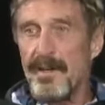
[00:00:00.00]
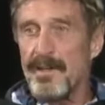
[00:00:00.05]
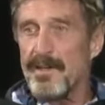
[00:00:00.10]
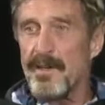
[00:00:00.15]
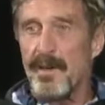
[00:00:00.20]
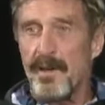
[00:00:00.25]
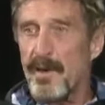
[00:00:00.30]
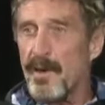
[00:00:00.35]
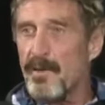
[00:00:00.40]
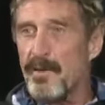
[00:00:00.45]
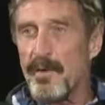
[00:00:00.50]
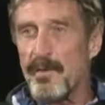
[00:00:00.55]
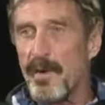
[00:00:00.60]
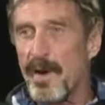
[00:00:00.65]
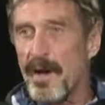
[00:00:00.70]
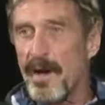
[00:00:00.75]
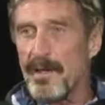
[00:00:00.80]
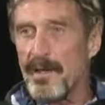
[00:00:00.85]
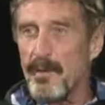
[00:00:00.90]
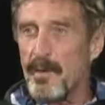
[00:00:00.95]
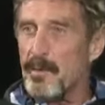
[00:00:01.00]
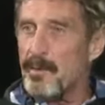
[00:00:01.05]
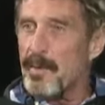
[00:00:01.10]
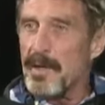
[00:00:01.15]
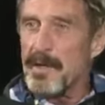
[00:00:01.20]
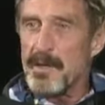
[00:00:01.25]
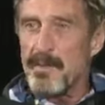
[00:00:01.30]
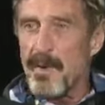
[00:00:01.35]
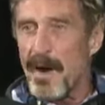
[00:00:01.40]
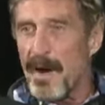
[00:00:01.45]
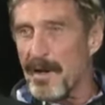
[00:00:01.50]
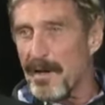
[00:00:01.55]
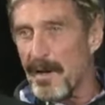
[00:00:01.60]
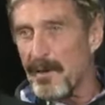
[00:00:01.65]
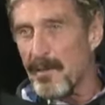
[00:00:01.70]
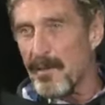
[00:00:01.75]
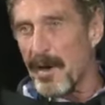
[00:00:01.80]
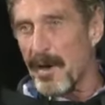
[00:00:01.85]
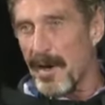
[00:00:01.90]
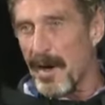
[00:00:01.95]
So you know for a fact that we're being spied
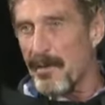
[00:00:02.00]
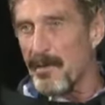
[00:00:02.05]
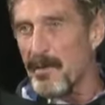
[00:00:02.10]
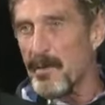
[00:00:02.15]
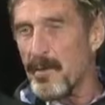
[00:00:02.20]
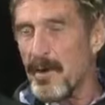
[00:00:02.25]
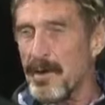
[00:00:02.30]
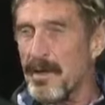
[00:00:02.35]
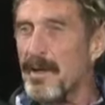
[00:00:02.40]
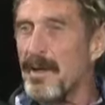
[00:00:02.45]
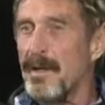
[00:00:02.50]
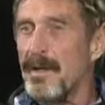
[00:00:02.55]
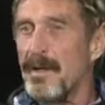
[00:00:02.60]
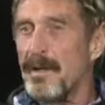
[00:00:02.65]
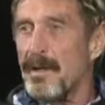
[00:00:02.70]
on by everyone.